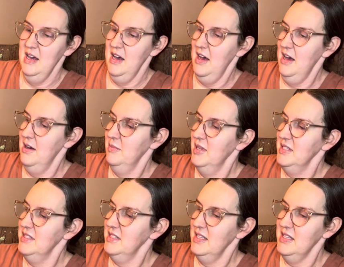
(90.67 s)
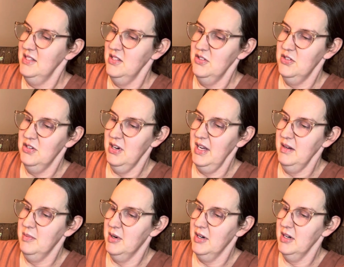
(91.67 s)
Let's see, this is
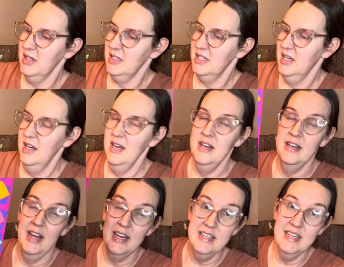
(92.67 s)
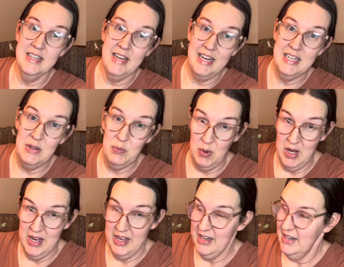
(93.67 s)
trademarked
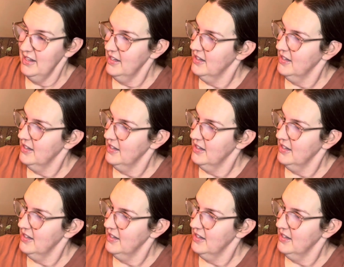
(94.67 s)
1991.